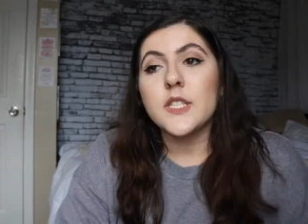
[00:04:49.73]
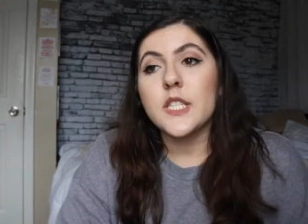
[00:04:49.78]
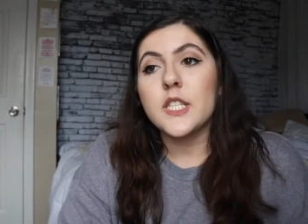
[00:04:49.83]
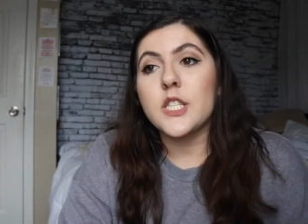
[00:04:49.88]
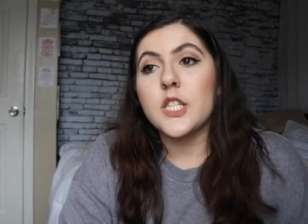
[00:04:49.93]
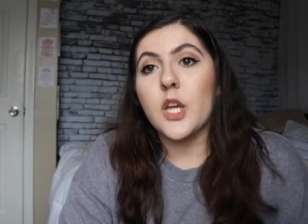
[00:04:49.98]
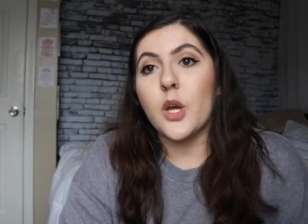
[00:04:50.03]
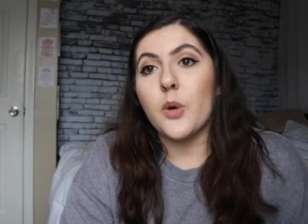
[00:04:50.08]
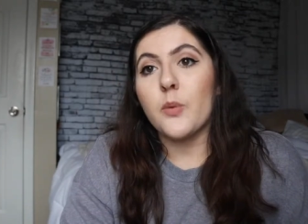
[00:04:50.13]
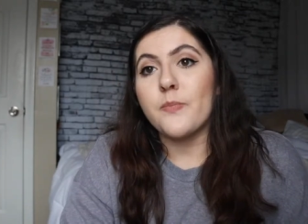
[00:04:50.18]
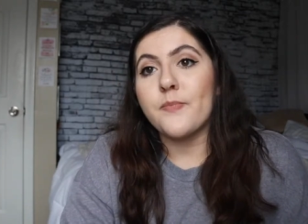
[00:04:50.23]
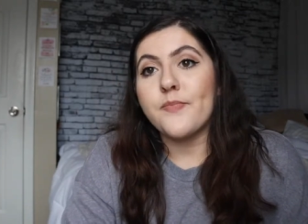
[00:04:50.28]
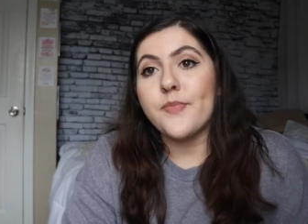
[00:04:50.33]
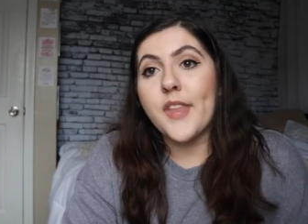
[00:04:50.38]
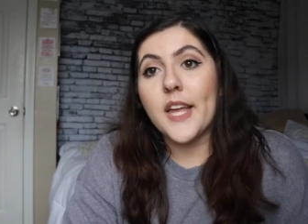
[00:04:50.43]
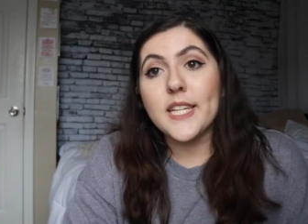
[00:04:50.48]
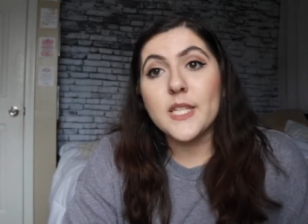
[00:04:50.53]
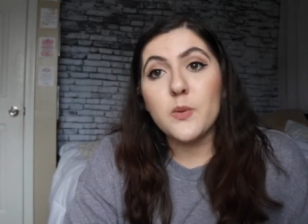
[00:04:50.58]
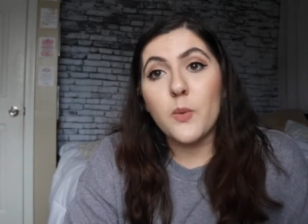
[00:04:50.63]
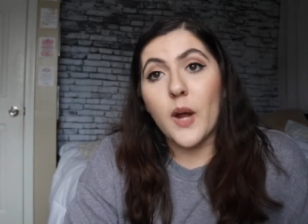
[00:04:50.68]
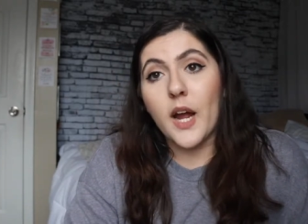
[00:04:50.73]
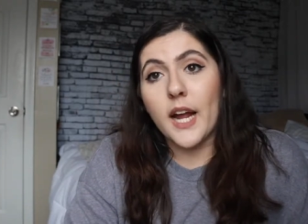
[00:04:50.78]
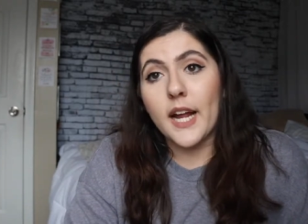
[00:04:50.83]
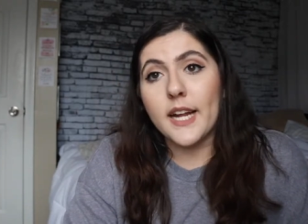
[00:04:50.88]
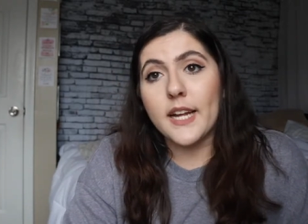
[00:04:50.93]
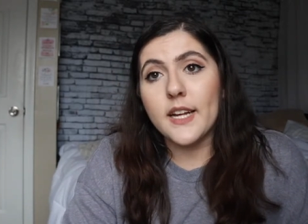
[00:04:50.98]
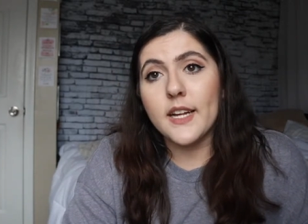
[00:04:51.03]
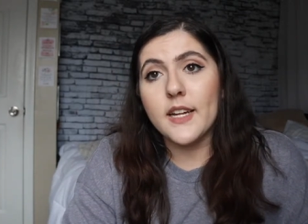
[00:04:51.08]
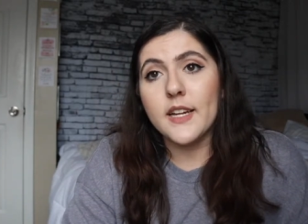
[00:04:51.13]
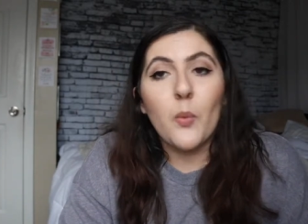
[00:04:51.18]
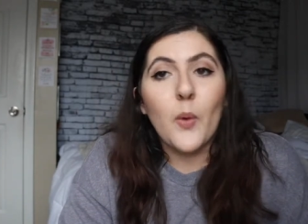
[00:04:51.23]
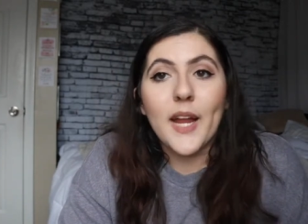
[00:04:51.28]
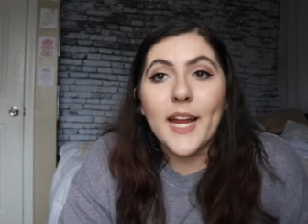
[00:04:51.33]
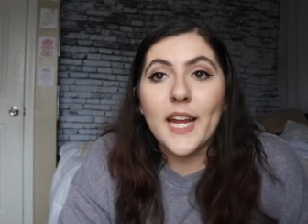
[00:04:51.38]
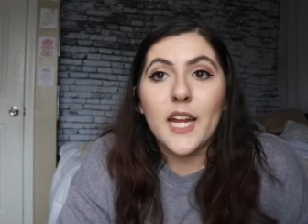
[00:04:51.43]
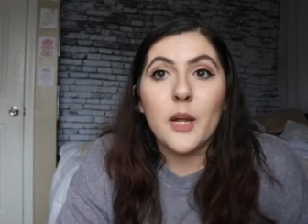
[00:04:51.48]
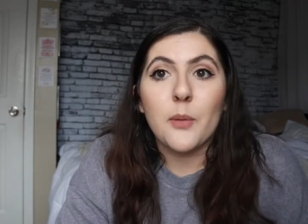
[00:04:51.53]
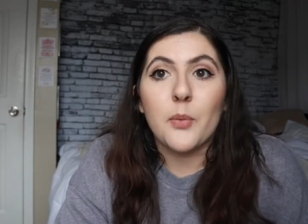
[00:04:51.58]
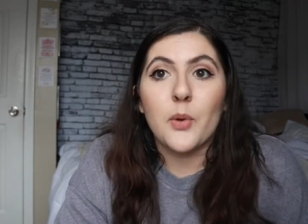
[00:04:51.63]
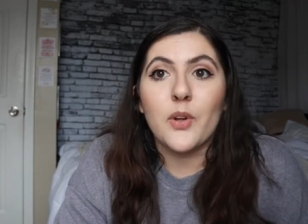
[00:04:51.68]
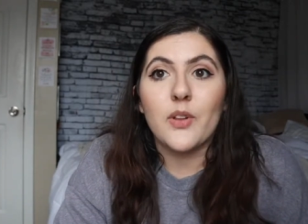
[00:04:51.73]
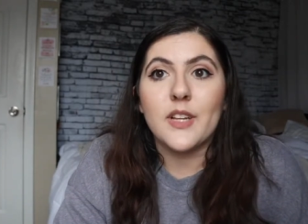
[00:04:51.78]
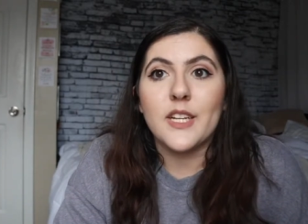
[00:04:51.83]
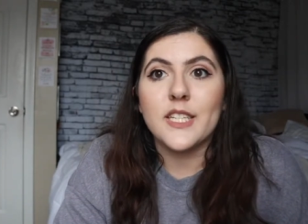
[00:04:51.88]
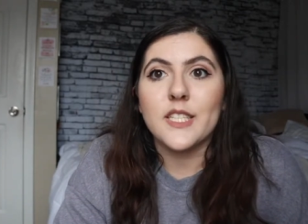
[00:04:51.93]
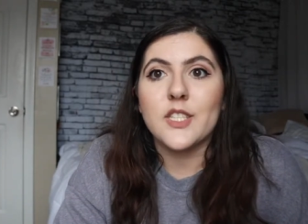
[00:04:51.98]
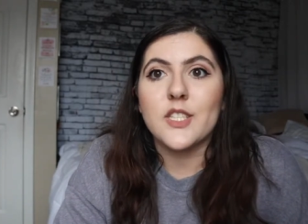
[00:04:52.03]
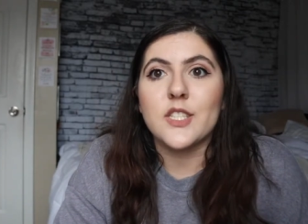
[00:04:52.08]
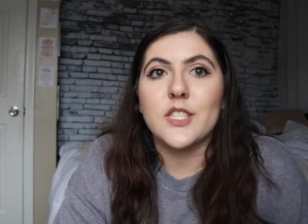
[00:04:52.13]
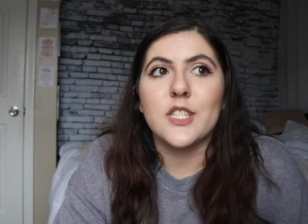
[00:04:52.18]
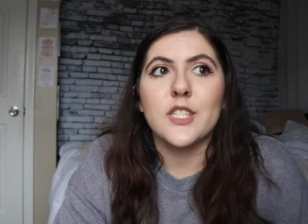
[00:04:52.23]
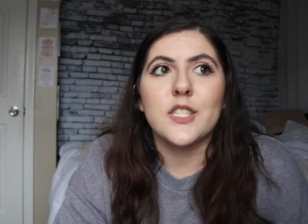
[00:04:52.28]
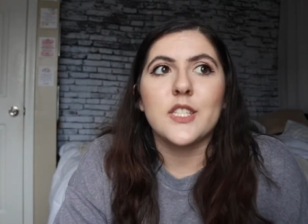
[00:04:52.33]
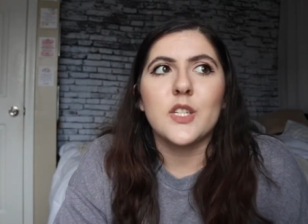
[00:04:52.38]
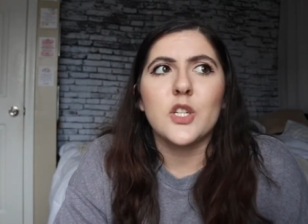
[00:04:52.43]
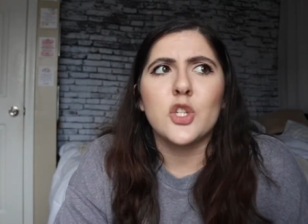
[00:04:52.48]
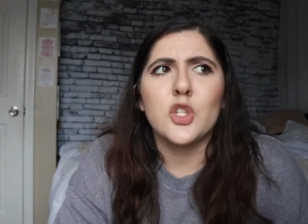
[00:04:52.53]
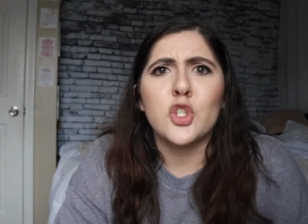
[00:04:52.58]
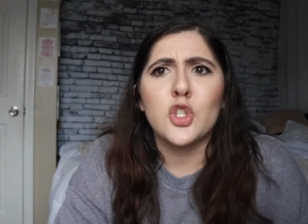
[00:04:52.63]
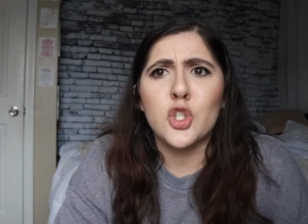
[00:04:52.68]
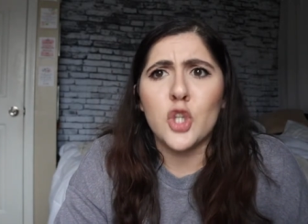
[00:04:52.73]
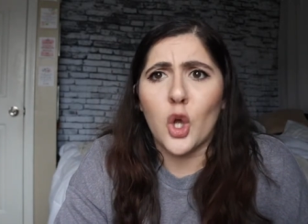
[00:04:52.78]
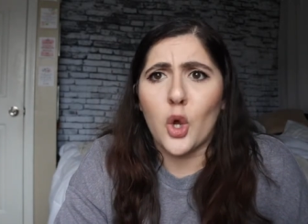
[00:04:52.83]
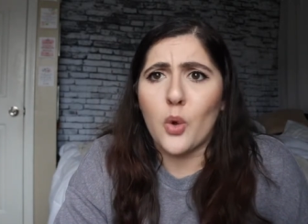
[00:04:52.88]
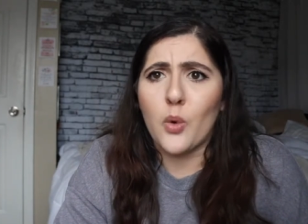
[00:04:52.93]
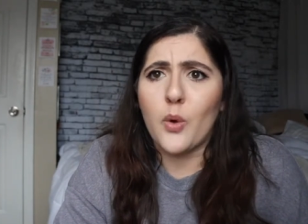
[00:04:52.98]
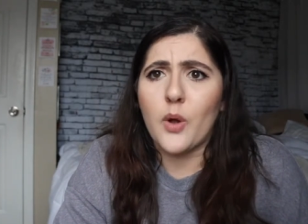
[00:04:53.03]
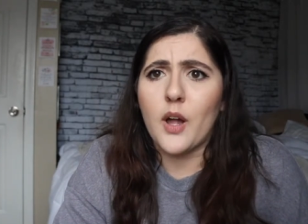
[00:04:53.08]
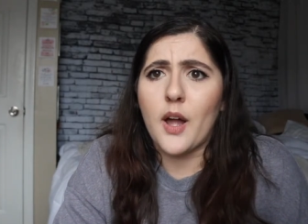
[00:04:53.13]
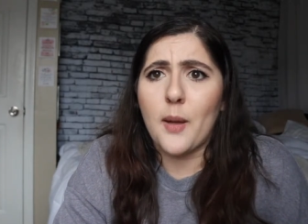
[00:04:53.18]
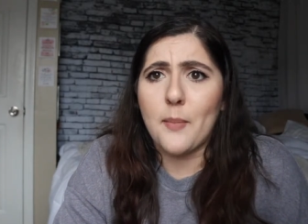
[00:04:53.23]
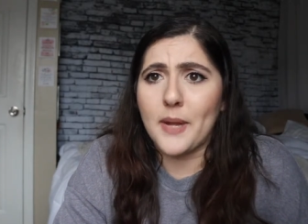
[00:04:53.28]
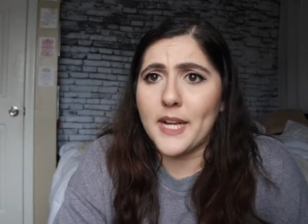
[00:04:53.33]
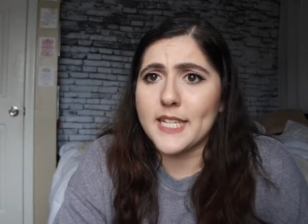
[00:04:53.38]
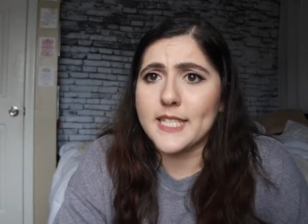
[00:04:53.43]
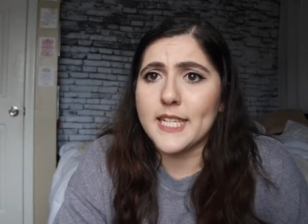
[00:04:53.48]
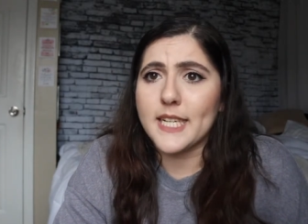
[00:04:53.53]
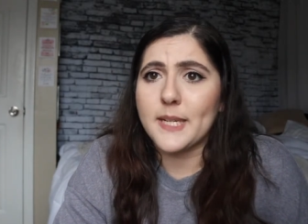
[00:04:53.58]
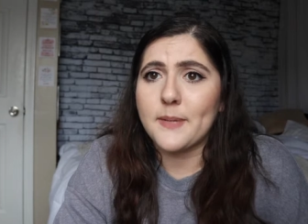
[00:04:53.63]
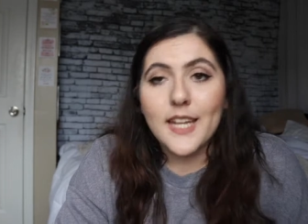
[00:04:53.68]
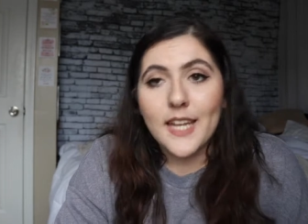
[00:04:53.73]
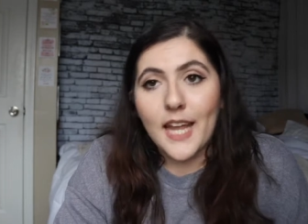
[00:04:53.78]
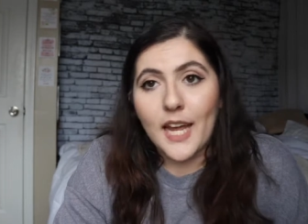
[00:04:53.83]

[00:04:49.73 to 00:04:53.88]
So that's why waking up early is just so amazing.